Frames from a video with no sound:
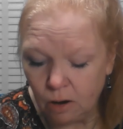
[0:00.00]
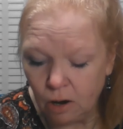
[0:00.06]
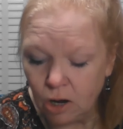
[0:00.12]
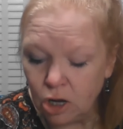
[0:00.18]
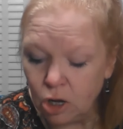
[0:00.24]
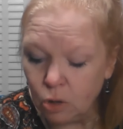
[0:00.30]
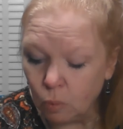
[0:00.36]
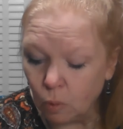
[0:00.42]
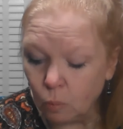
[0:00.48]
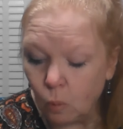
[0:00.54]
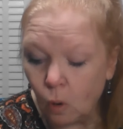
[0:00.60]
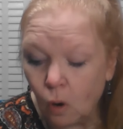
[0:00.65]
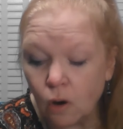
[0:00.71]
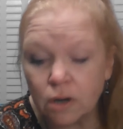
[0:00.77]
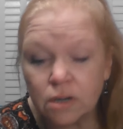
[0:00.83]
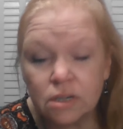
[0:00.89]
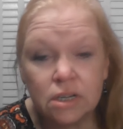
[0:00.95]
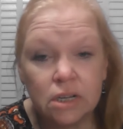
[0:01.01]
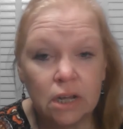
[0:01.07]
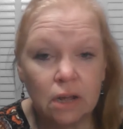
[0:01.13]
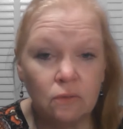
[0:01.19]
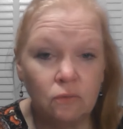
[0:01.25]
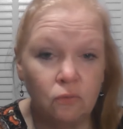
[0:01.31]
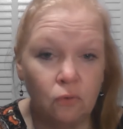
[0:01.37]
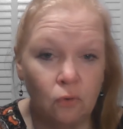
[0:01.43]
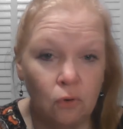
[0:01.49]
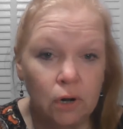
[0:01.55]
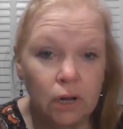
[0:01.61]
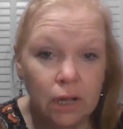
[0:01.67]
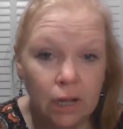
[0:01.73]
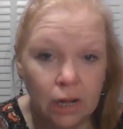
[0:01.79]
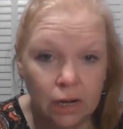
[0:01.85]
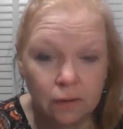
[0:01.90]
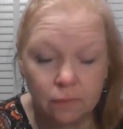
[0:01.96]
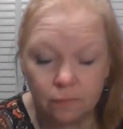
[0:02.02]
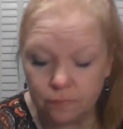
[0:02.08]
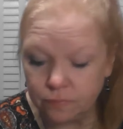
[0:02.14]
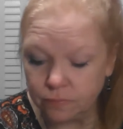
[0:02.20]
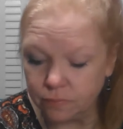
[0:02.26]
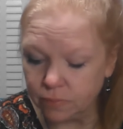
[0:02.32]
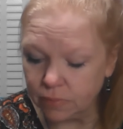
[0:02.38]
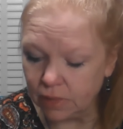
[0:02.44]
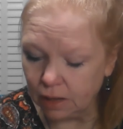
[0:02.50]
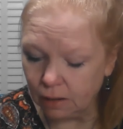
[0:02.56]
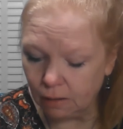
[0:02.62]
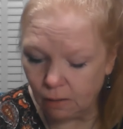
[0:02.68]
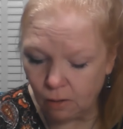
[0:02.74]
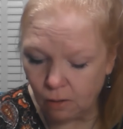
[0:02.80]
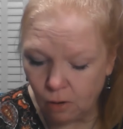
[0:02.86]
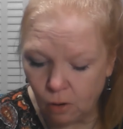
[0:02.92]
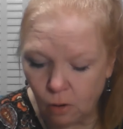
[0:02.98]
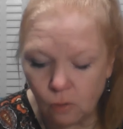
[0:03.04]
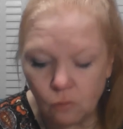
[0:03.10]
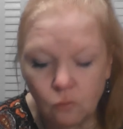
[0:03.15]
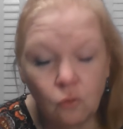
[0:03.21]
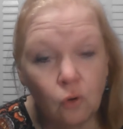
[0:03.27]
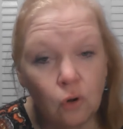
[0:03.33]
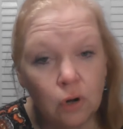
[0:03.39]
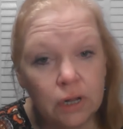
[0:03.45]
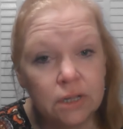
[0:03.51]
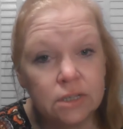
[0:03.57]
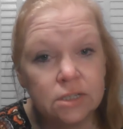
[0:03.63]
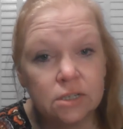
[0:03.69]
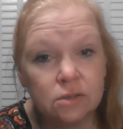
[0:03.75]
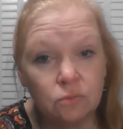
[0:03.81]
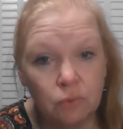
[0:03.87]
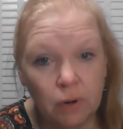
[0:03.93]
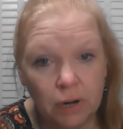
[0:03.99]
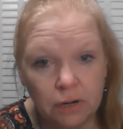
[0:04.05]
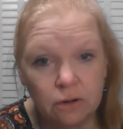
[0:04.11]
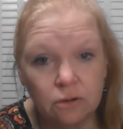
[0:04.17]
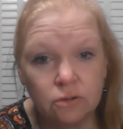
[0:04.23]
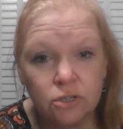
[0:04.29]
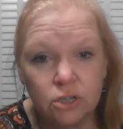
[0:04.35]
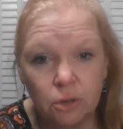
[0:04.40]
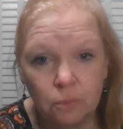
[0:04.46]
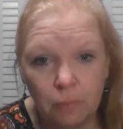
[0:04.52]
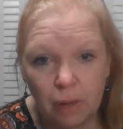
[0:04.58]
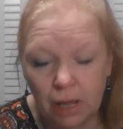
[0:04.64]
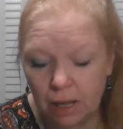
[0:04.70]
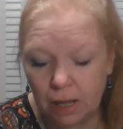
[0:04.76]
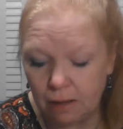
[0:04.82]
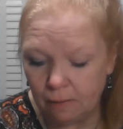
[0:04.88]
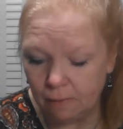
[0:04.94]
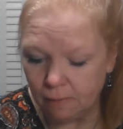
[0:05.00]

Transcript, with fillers: You were warned to get fully in, fully surrendered to me,